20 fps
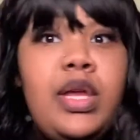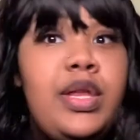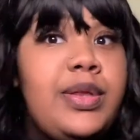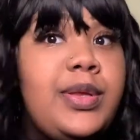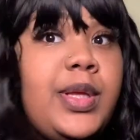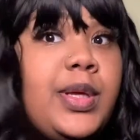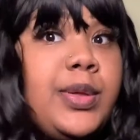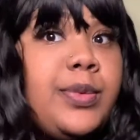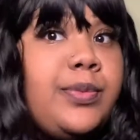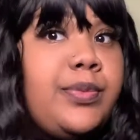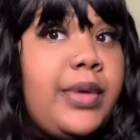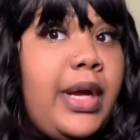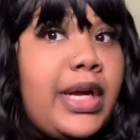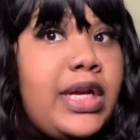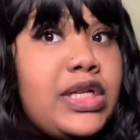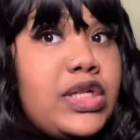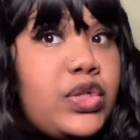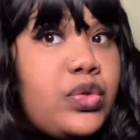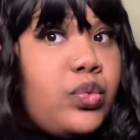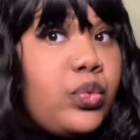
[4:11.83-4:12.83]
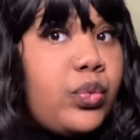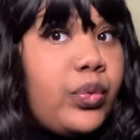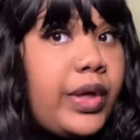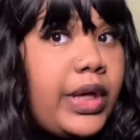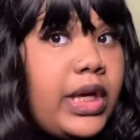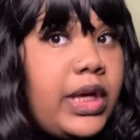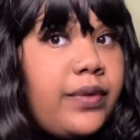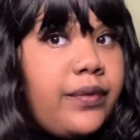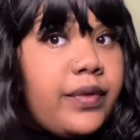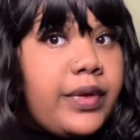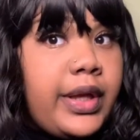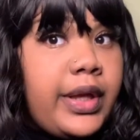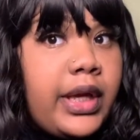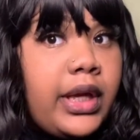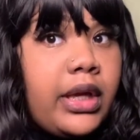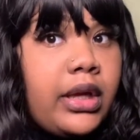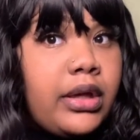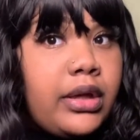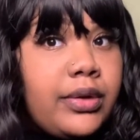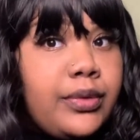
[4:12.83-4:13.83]
the nice wave,
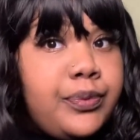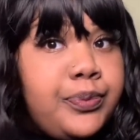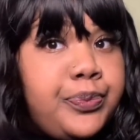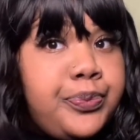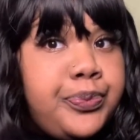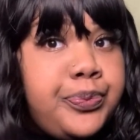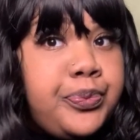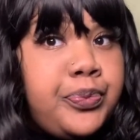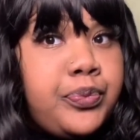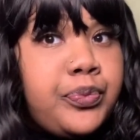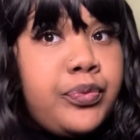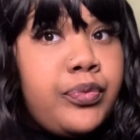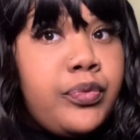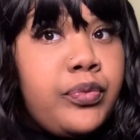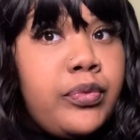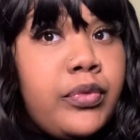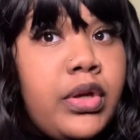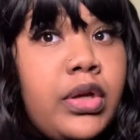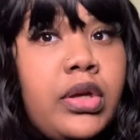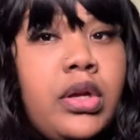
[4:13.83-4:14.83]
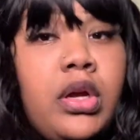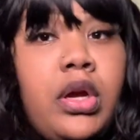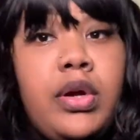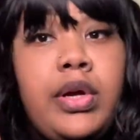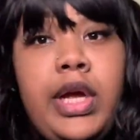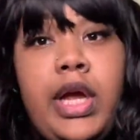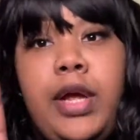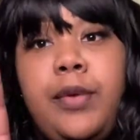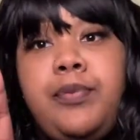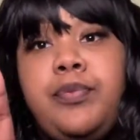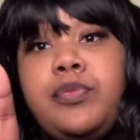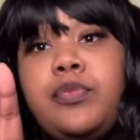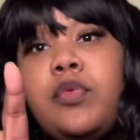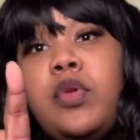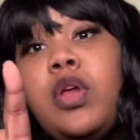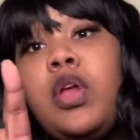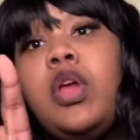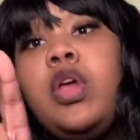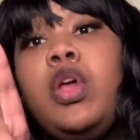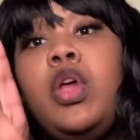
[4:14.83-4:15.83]
like, okay.
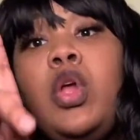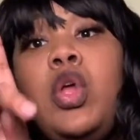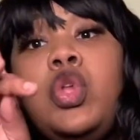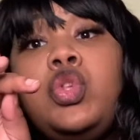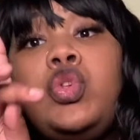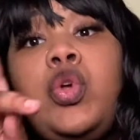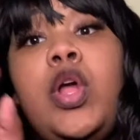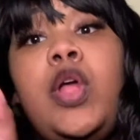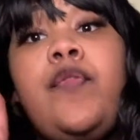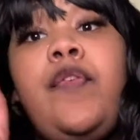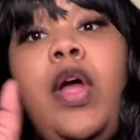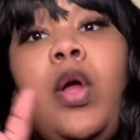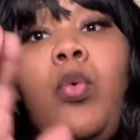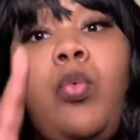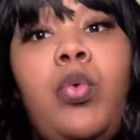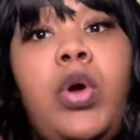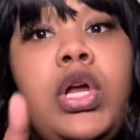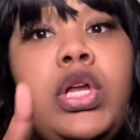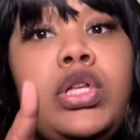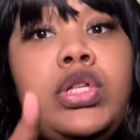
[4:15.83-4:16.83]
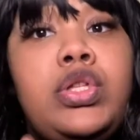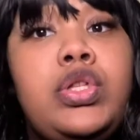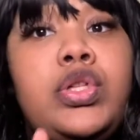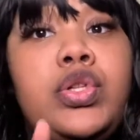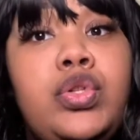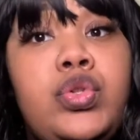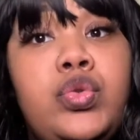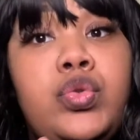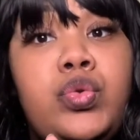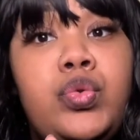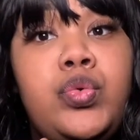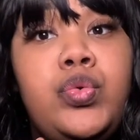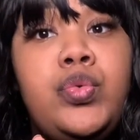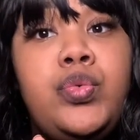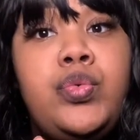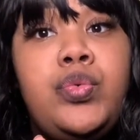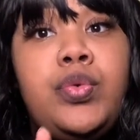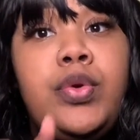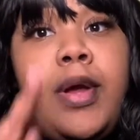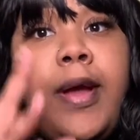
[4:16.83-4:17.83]
So if I was to
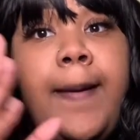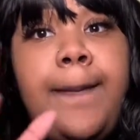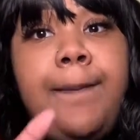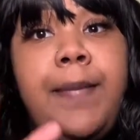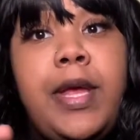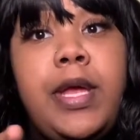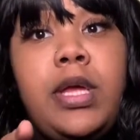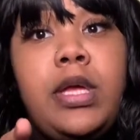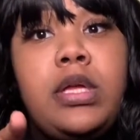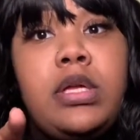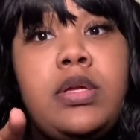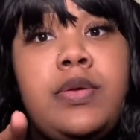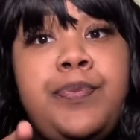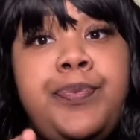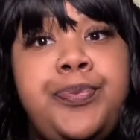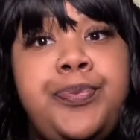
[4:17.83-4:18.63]
do a bang,